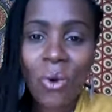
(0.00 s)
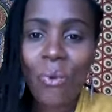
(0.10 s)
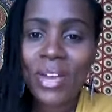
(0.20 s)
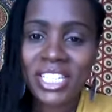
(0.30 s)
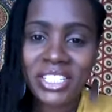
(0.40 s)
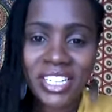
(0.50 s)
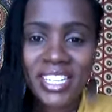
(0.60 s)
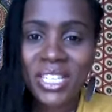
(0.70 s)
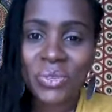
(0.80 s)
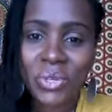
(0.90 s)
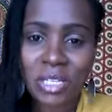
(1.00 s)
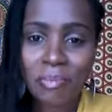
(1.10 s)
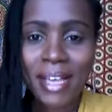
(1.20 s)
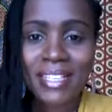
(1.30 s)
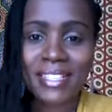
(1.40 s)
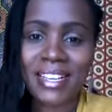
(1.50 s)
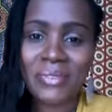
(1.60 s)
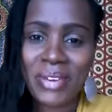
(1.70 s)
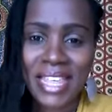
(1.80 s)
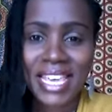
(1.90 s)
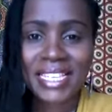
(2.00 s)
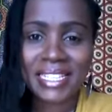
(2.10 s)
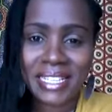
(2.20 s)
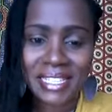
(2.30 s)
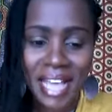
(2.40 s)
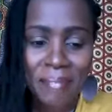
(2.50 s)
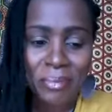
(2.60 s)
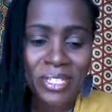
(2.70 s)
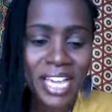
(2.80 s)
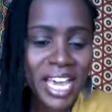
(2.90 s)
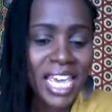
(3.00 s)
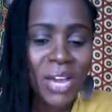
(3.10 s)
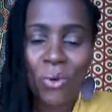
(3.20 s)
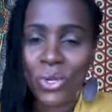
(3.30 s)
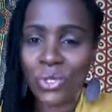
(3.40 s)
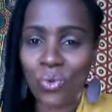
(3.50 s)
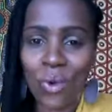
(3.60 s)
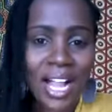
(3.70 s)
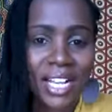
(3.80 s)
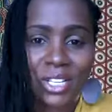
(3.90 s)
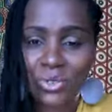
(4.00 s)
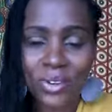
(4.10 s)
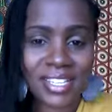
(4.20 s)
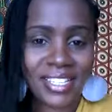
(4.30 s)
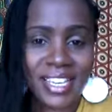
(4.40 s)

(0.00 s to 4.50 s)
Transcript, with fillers: when Jesus was passing with his disciples, he was well dressed.